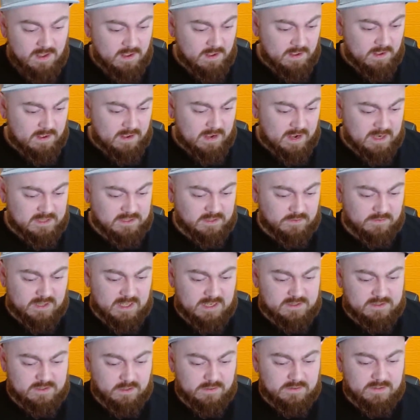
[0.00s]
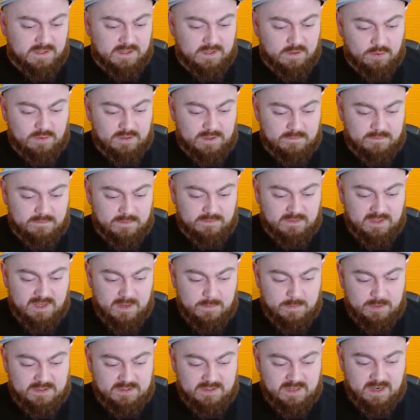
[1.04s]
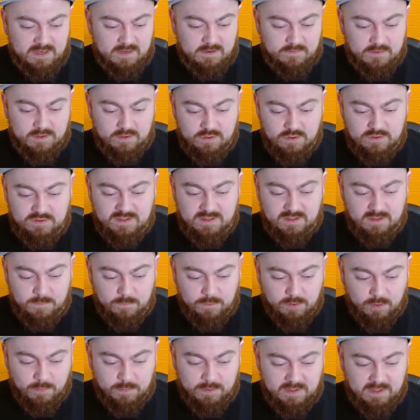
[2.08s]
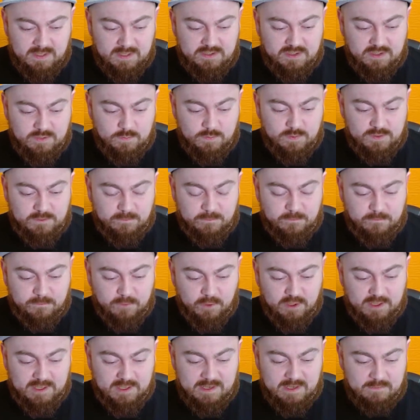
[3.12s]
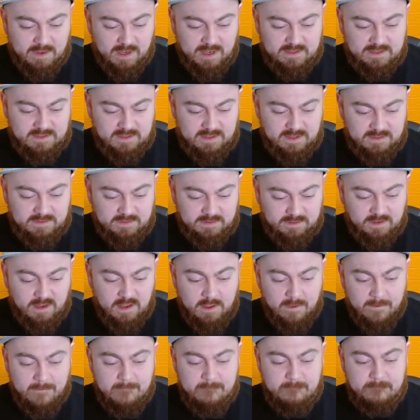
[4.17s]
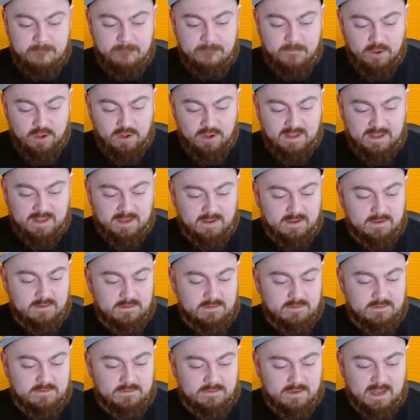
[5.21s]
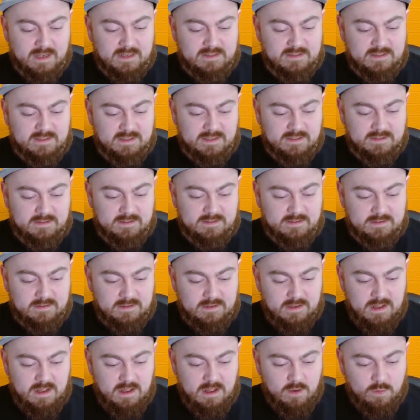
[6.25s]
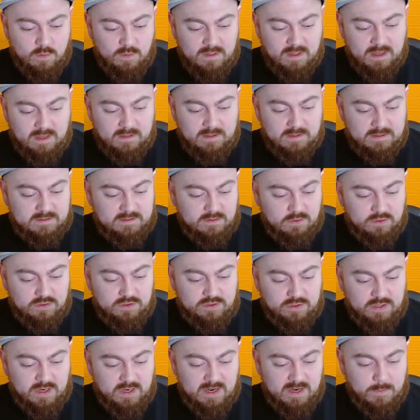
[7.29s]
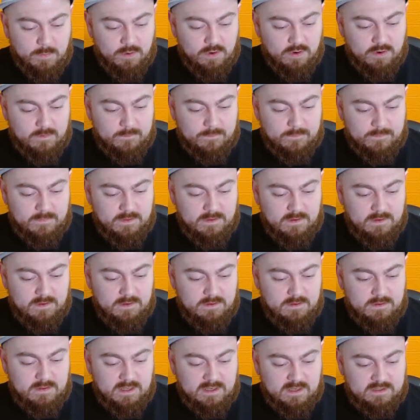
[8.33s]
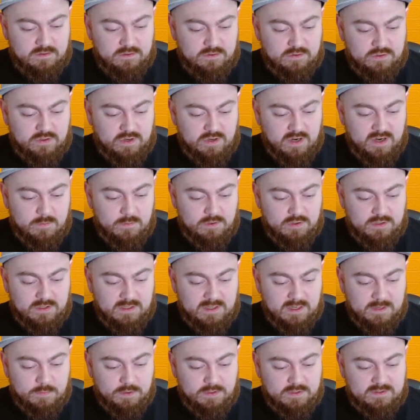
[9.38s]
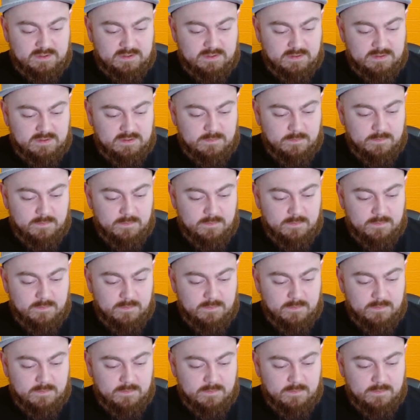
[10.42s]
As of last Sunday, only 58% of the New Zealand population was fully vaccinated. Fully vaccinated. Well, that's not true anymore. That's not true anymore. You need boosters.